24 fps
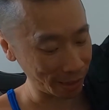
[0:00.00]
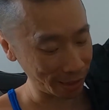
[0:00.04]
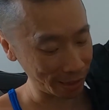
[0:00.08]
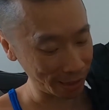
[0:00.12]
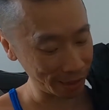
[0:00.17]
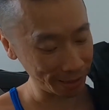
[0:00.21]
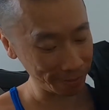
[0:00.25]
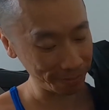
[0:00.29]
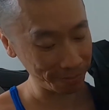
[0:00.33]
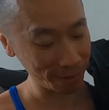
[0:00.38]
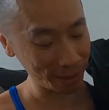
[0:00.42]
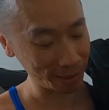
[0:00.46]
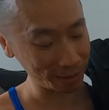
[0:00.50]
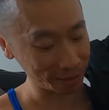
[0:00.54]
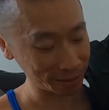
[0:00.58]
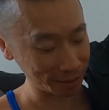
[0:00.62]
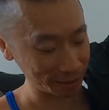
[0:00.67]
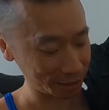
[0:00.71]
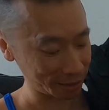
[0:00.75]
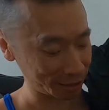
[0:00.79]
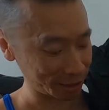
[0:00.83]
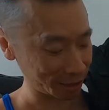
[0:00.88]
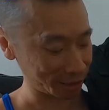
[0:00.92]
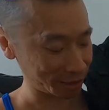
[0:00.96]
hip belts,
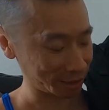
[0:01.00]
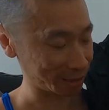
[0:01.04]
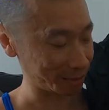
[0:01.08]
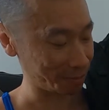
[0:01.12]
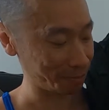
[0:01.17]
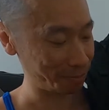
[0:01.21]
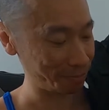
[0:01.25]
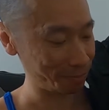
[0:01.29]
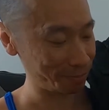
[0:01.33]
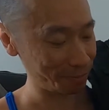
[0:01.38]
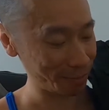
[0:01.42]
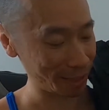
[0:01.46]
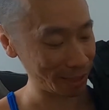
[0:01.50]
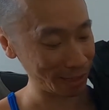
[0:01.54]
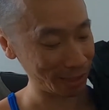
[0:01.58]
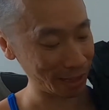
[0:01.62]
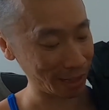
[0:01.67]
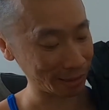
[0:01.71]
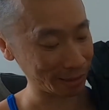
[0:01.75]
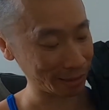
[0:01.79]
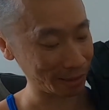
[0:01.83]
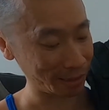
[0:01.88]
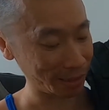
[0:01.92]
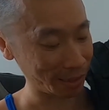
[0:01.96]
it's just made
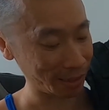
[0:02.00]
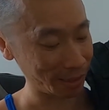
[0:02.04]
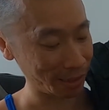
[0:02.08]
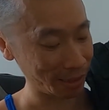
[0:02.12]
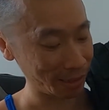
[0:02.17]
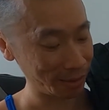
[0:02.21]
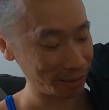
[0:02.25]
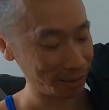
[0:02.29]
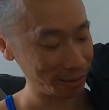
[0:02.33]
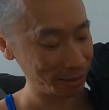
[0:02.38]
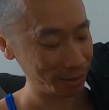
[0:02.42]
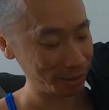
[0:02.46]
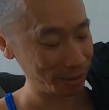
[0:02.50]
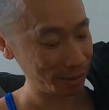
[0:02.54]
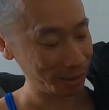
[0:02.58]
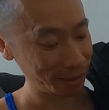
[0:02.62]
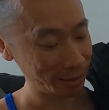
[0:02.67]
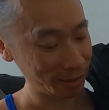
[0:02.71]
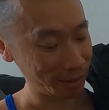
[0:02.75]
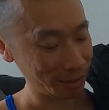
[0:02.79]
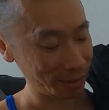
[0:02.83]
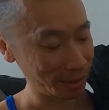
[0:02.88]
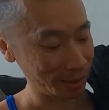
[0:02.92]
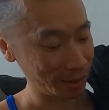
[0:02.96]
like the
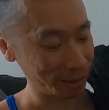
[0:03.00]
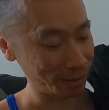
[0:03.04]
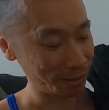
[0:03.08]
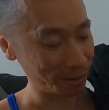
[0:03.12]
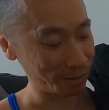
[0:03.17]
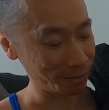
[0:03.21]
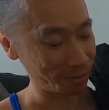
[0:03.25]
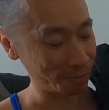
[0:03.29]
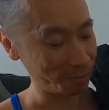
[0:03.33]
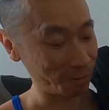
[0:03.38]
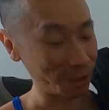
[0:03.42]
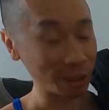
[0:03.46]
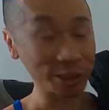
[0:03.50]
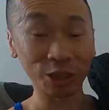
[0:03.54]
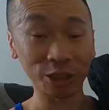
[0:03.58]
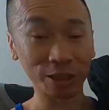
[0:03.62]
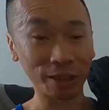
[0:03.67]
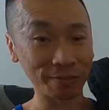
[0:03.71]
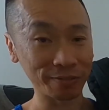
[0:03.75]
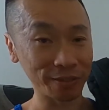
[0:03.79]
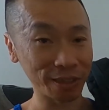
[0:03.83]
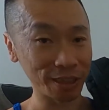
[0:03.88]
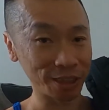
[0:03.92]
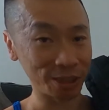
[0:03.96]
Rush
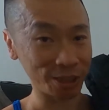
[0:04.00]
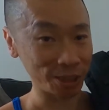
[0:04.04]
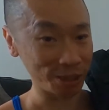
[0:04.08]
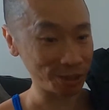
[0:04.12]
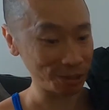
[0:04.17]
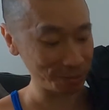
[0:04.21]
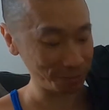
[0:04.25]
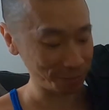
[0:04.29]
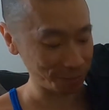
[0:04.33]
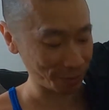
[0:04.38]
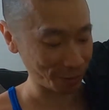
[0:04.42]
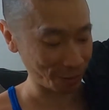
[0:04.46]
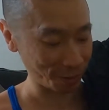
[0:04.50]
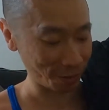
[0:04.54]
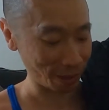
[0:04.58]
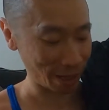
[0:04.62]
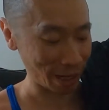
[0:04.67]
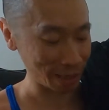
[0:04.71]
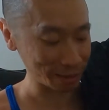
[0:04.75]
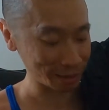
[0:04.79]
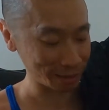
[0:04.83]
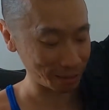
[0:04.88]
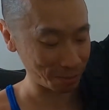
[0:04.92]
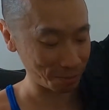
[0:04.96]
72,
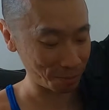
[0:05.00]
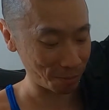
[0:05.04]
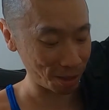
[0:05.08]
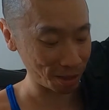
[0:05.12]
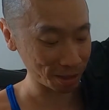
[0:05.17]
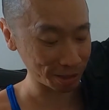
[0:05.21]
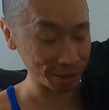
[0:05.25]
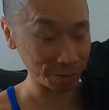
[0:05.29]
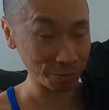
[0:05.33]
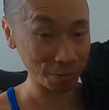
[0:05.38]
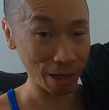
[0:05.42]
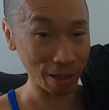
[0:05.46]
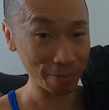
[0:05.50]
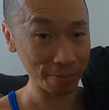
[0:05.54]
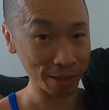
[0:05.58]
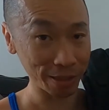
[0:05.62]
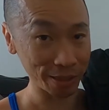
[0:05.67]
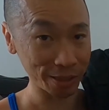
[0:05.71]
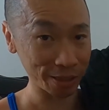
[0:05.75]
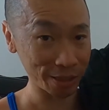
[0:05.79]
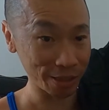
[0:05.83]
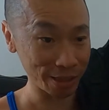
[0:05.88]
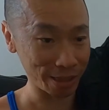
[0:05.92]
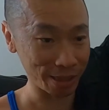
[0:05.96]
whereas the Molly
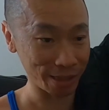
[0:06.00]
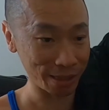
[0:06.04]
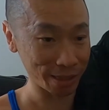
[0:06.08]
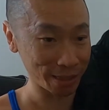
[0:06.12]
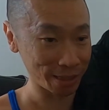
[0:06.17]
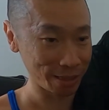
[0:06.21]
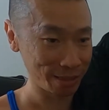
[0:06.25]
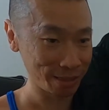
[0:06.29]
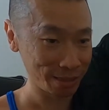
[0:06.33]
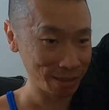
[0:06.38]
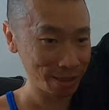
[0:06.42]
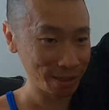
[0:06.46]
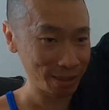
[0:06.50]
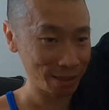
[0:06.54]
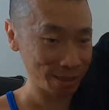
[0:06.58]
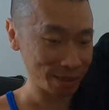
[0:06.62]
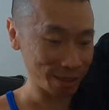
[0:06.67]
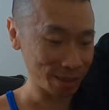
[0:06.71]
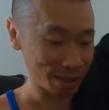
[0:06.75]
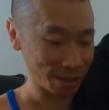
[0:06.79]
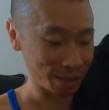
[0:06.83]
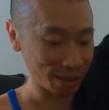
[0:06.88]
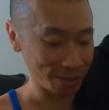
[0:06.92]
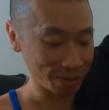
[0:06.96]
webbing, you could,
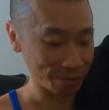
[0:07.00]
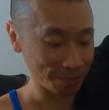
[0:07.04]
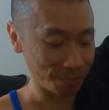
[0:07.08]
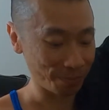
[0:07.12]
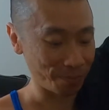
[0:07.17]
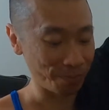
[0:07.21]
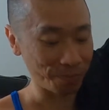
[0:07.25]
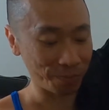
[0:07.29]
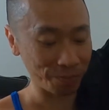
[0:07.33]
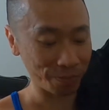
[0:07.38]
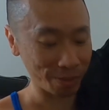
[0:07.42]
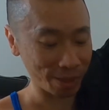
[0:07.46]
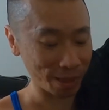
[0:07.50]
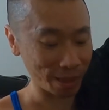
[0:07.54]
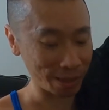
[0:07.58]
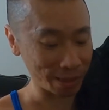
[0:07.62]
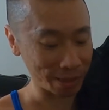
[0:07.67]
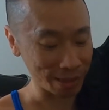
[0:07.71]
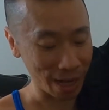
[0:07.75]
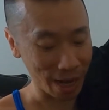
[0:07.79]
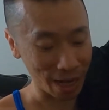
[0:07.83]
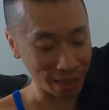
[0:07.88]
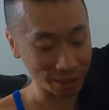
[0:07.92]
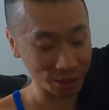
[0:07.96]
you know,
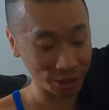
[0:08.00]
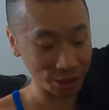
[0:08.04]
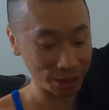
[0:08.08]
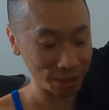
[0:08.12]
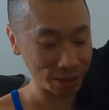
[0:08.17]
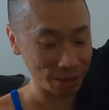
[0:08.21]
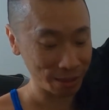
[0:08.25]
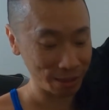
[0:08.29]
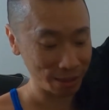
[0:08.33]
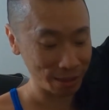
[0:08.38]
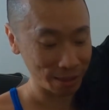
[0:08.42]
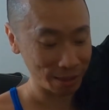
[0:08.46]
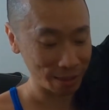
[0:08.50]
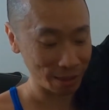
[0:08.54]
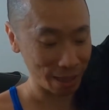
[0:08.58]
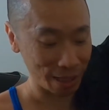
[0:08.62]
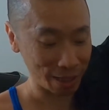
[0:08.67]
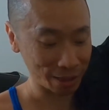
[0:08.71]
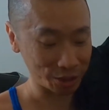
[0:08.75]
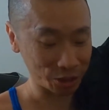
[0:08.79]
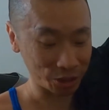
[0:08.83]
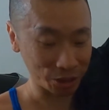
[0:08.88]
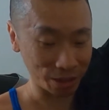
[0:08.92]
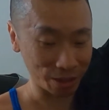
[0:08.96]
attach
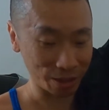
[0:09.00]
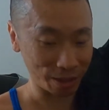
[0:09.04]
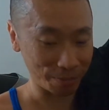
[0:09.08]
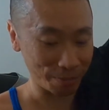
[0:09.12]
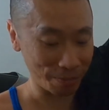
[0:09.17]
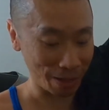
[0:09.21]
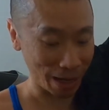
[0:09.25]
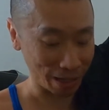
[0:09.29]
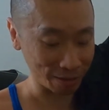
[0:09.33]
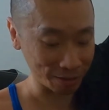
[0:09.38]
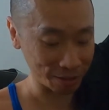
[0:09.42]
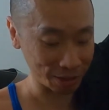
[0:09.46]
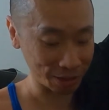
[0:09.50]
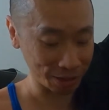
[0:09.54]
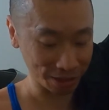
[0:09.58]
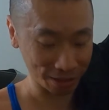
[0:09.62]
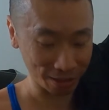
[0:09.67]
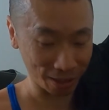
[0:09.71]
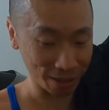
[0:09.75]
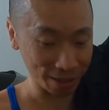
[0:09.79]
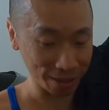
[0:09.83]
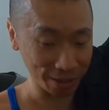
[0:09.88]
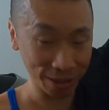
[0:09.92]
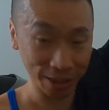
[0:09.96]
extra pouches
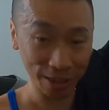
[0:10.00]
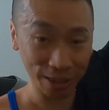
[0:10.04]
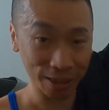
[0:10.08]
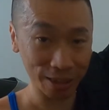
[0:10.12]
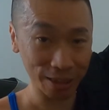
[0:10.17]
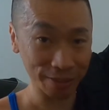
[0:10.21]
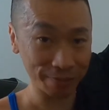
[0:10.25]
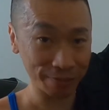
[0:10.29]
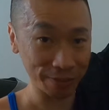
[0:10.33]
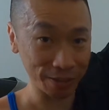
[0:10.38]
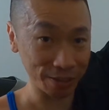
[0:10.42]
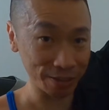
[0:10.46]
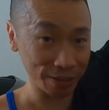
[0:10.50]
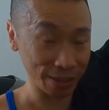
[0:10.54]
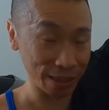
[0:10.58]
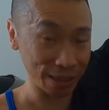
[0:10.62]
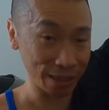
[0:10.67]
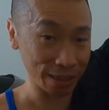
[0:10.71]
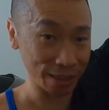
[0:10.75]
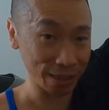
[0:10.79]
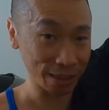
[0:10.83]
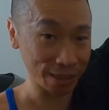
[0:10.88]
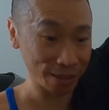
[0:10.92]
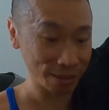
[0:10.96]
on here if you
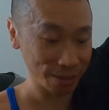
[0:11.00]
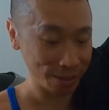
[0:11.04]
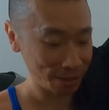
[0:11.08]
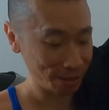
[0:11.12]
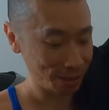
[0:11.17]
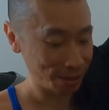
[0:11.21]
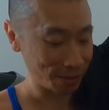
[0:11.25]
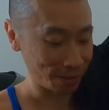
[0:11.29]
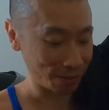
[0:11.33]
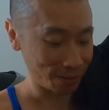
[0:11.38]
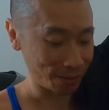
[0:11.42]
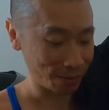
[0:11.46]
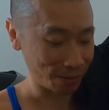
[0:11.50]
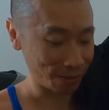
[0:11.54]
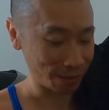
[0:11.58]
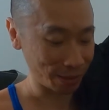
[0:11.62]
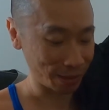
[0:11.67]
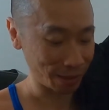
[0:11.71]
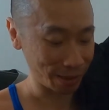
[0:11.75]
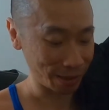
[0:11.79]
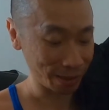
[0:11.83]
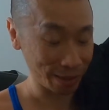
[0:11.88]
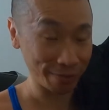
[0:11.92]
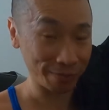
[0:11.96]
need,
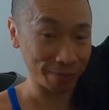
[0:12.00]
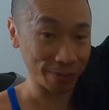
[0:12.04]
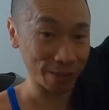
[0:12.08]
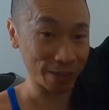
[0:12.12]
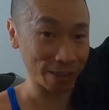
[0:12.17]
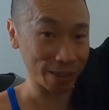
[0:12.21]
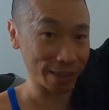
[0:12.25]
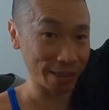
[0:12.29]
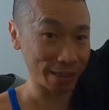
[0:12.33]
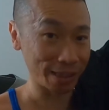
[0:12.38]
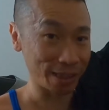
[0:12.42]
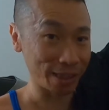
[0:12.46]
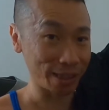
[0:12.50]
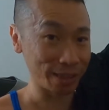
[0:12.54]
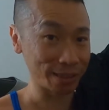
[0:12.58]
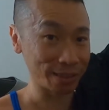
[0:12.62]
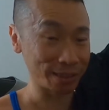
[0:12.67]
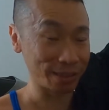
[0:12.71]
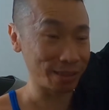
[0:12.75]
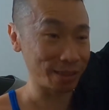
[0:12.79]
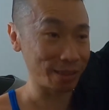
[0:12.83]
or if you're in a